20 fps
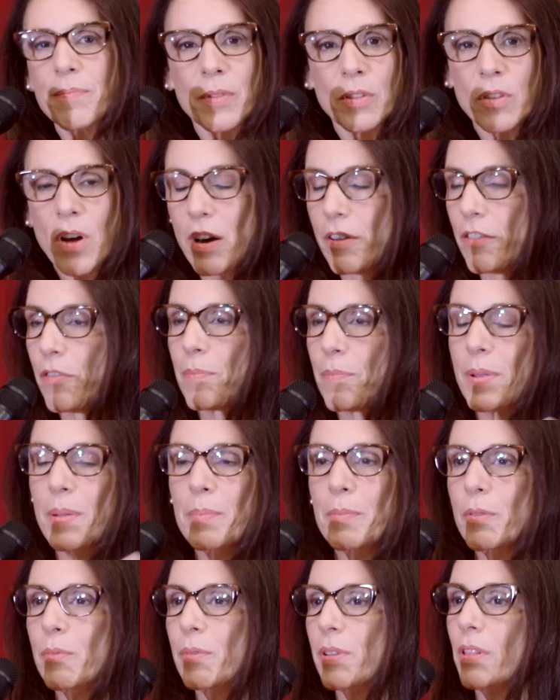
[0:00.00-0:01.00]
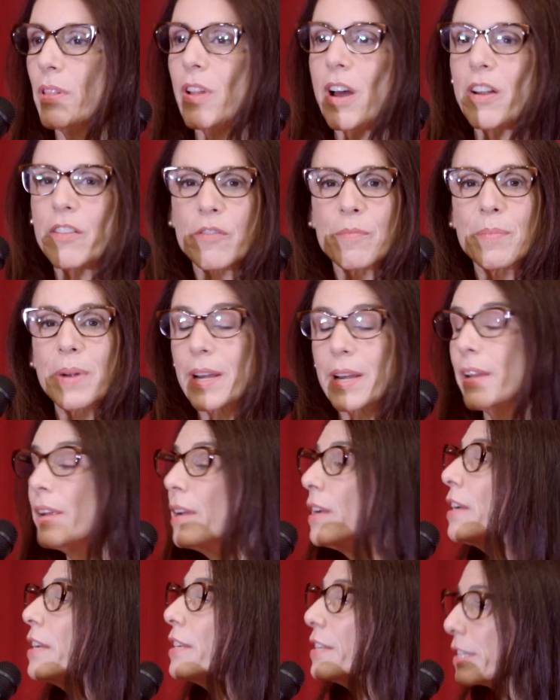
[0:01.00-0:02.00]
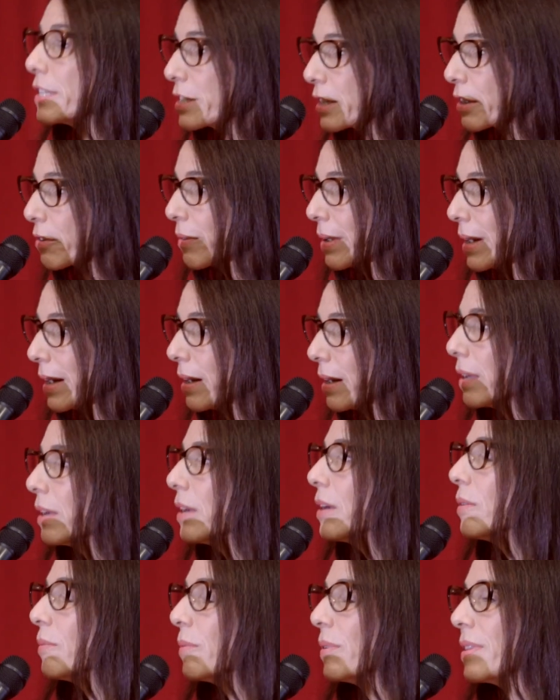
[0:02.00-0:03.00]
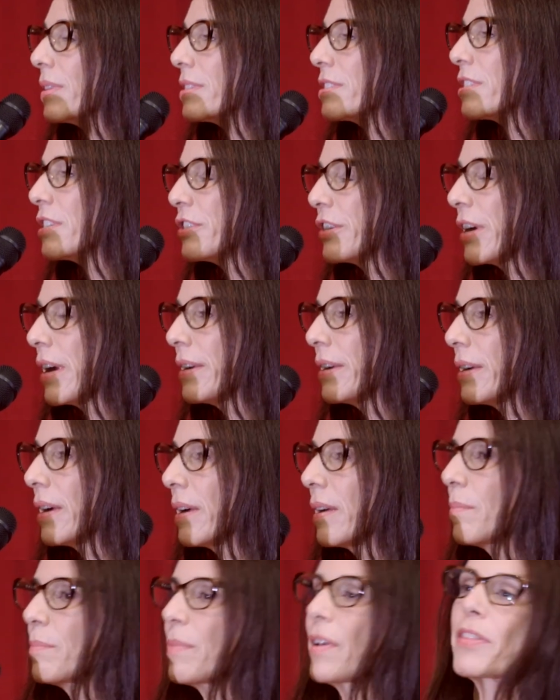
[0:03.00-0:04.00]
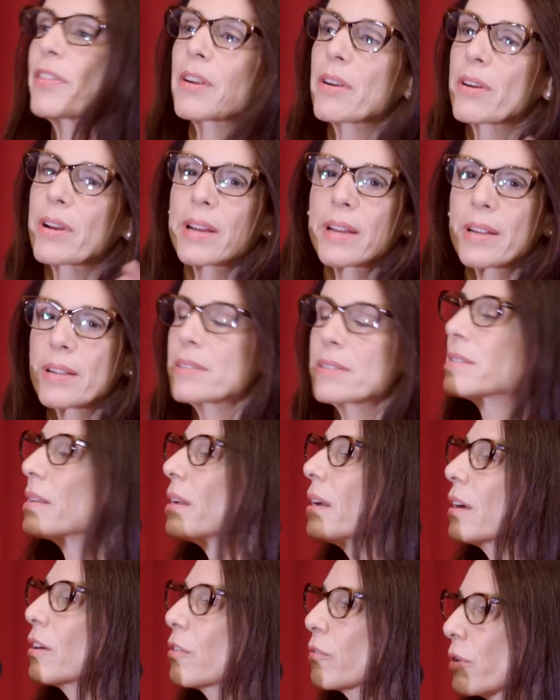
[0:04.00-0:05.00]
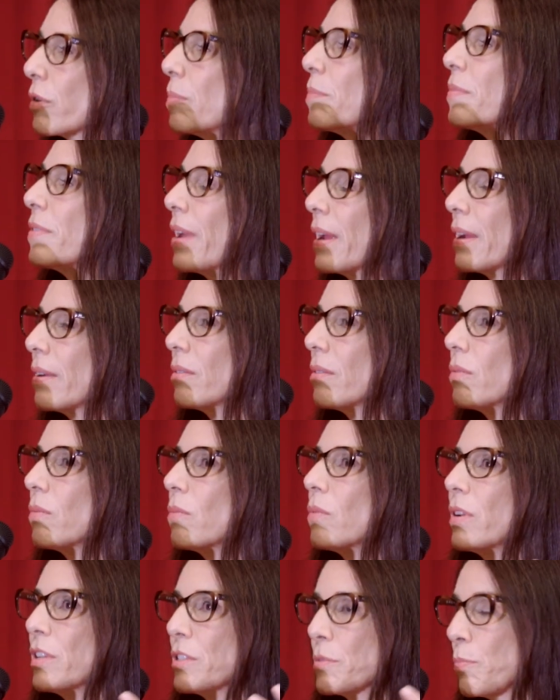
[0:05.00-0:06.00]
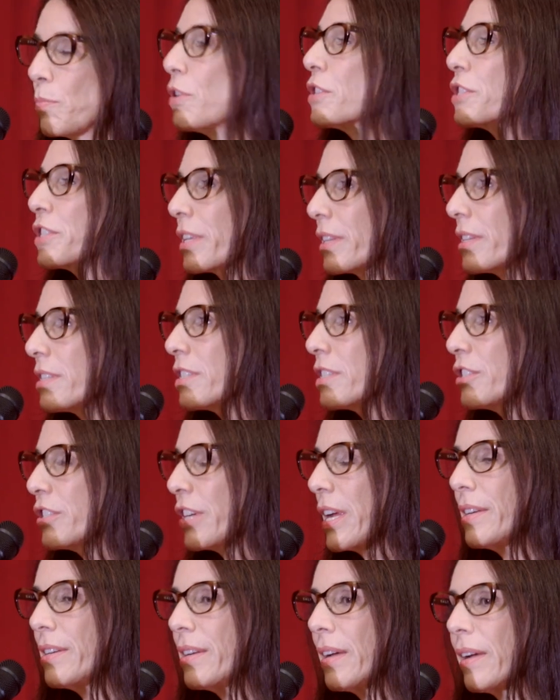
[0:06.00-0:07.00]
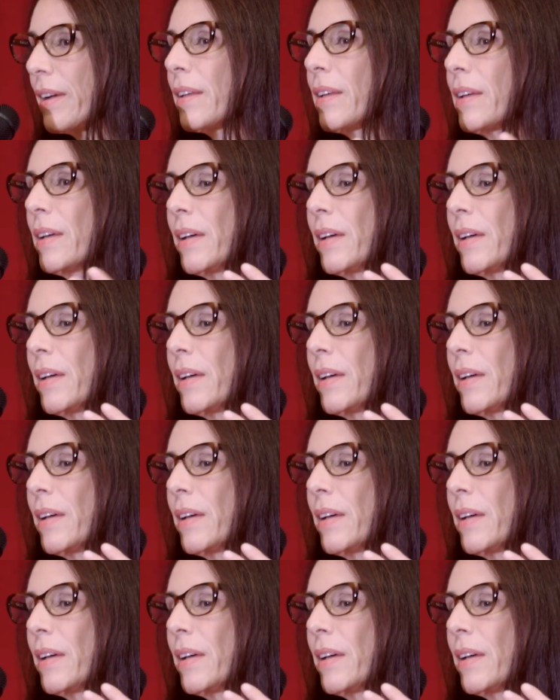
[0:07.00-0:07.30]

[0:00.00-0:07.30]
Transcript: A lot of people with a lot of money disagree with this agenda, but there is a group that is pushing this agenda.